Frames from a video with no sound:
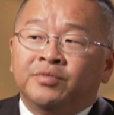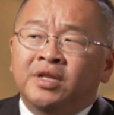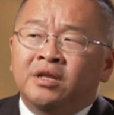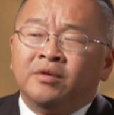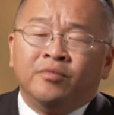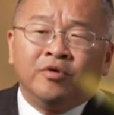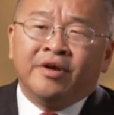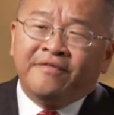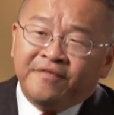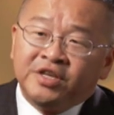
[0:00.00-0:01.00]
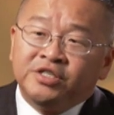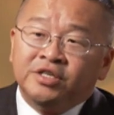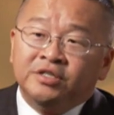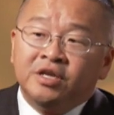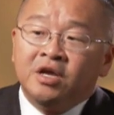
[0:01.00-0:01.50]
we needed a more
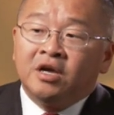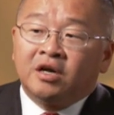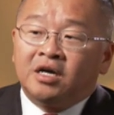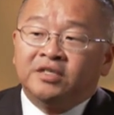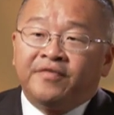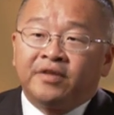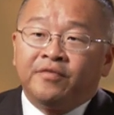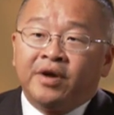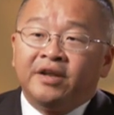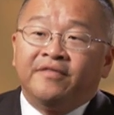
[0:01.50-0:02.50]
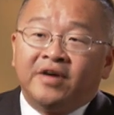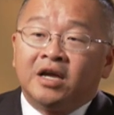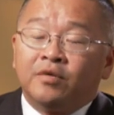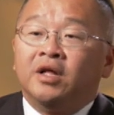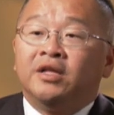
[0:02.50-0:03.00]
efficient, cost-effective way to
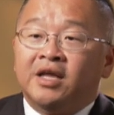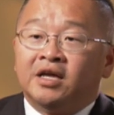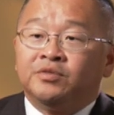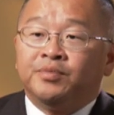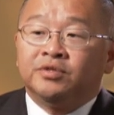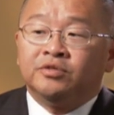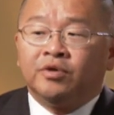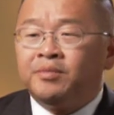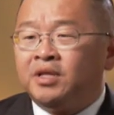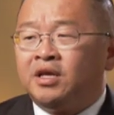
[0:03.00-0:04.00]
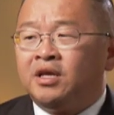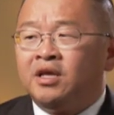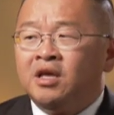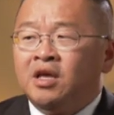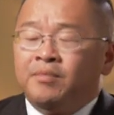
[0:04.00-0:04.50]
find quality experts.
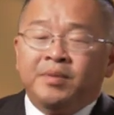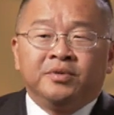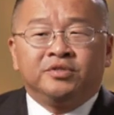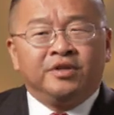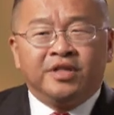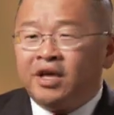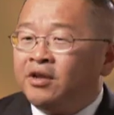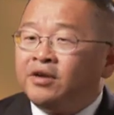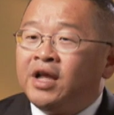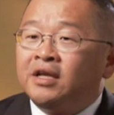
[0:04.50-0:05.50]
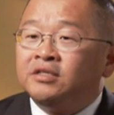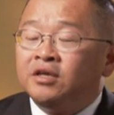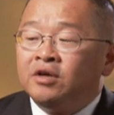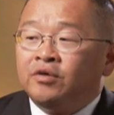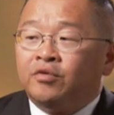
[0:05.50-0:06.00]
Normally, people turn to the internet
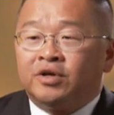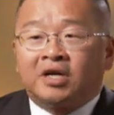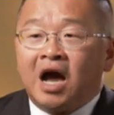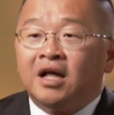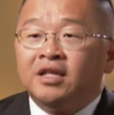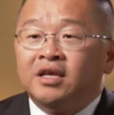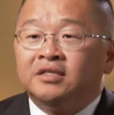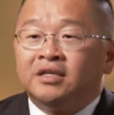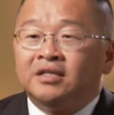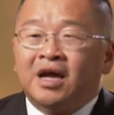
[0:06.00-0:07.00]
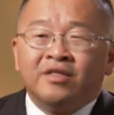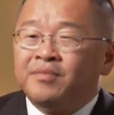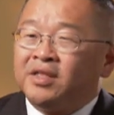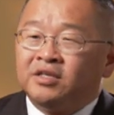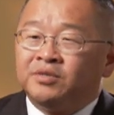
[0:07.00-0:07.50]
or to colleagues, and neither
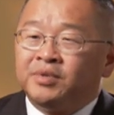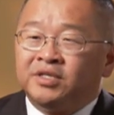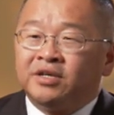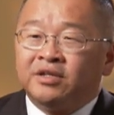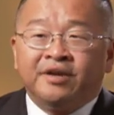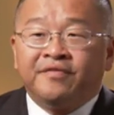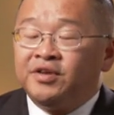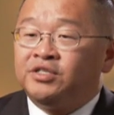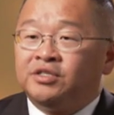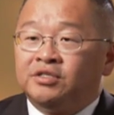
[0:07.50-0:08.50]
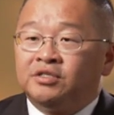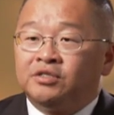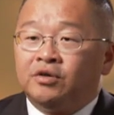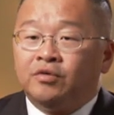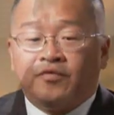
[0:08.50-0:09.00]
method is particularly efficient. So